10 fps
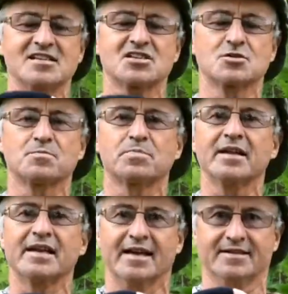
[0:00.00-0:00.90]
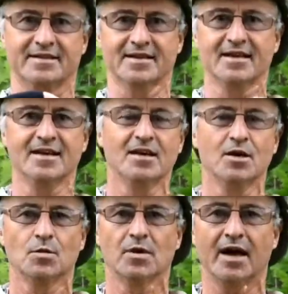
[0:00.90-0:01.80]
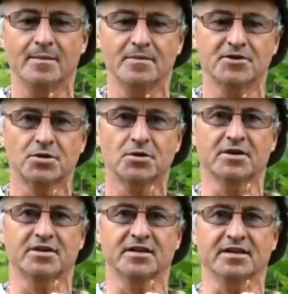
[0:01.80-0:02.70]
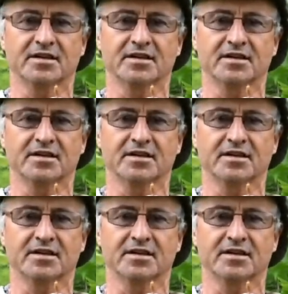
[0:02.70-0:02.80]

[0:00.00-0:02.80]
split at maturity.